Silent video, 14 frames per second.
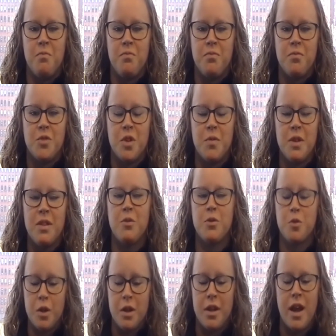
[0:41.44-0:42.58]
something that was
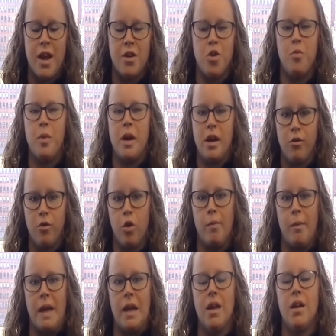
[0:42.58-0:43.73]
really eye-opening for
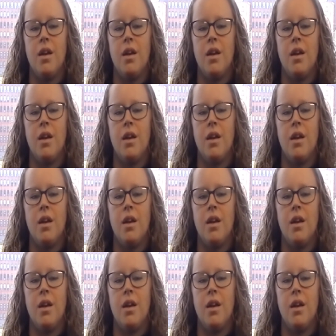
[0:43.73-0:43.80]
me.